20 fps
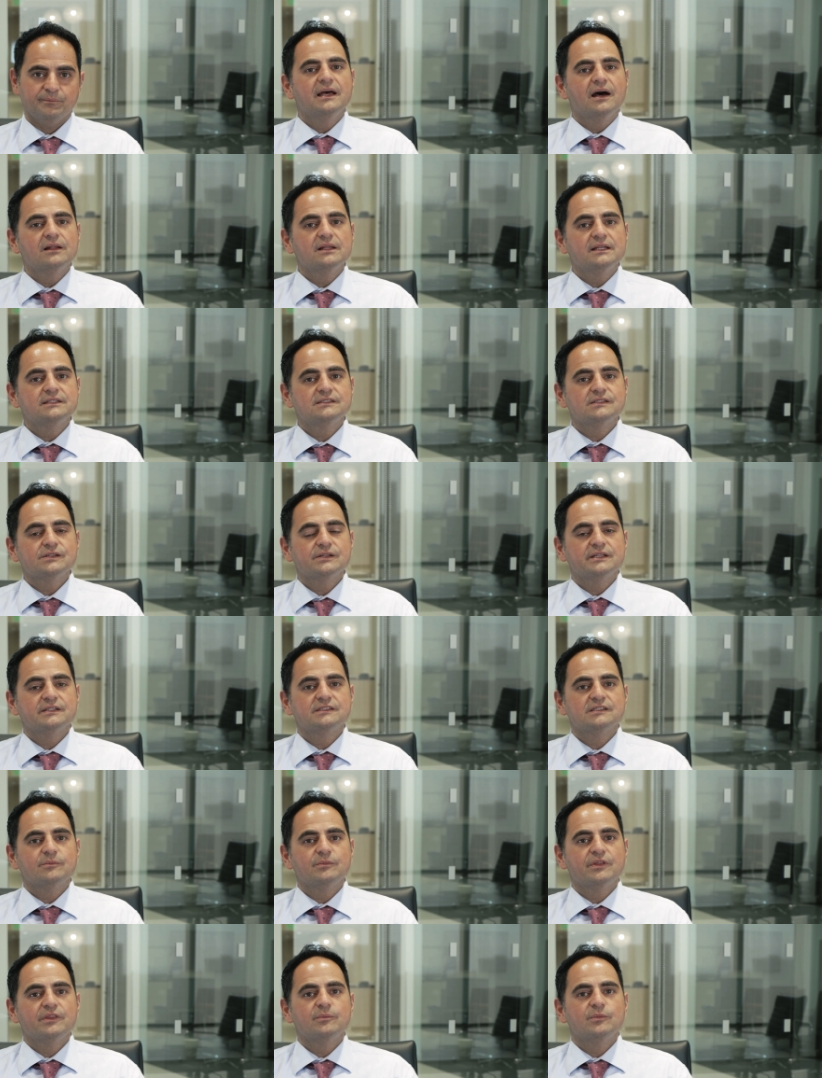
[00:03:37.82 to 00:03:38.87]
Now let's look at
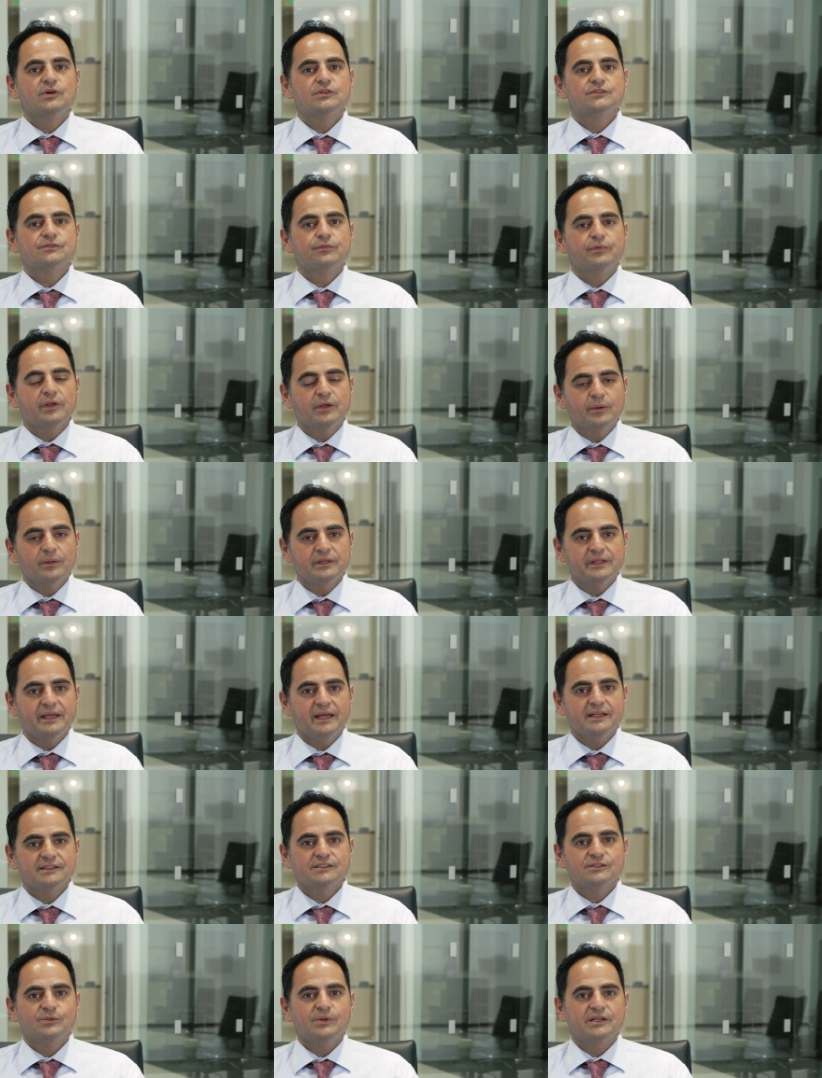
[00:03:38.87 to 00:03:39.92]
some of the most frequently
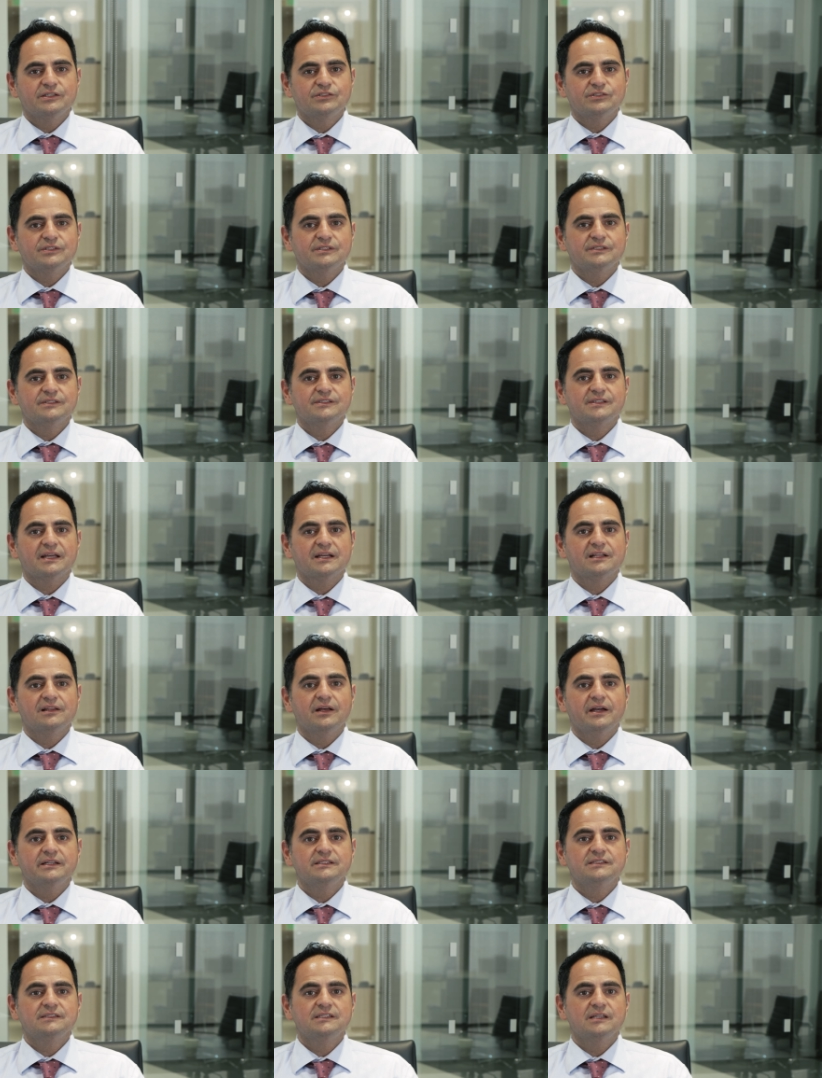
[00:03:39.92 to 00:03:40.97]
asked questions that
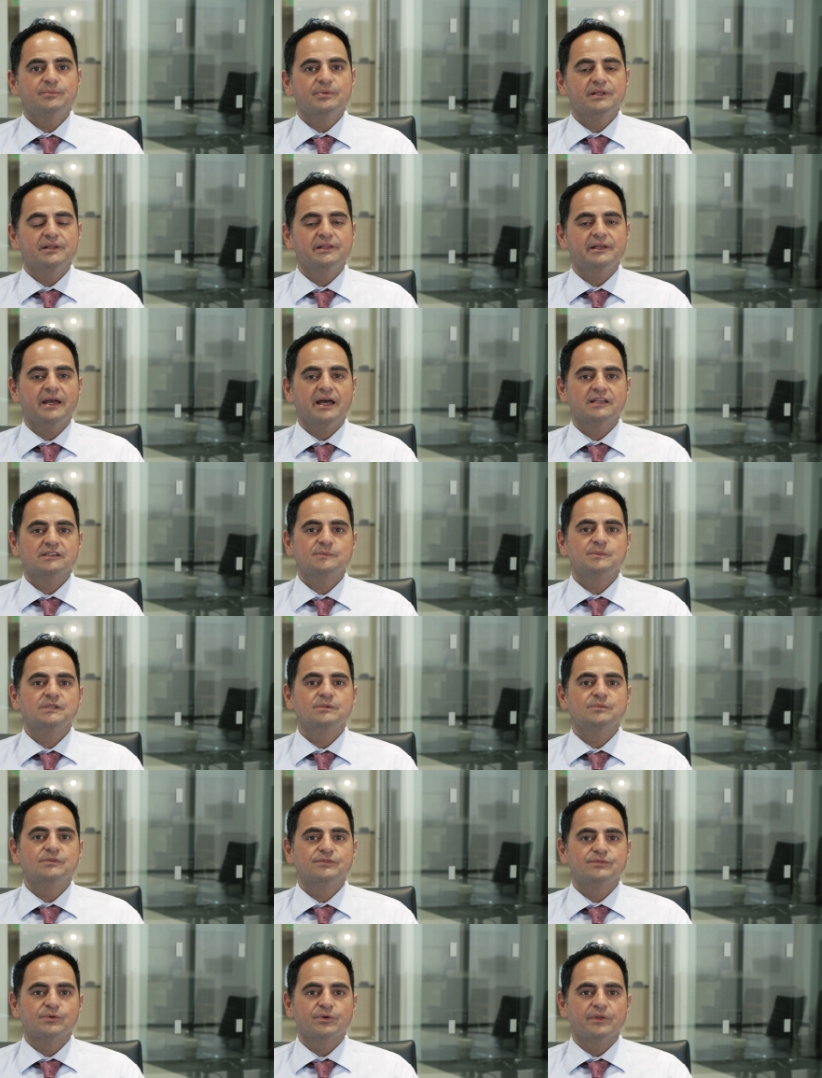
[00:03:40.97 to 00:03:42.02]
clients typically ask me
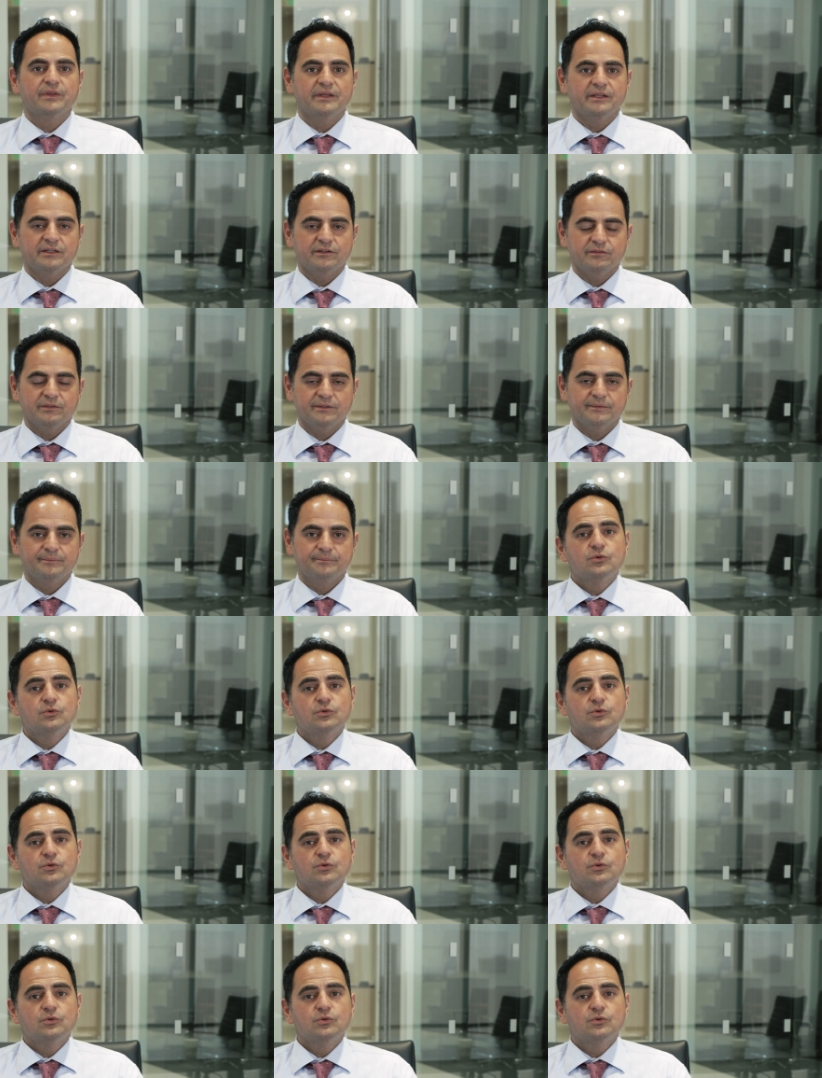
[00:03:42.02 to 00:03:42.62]
before the interview.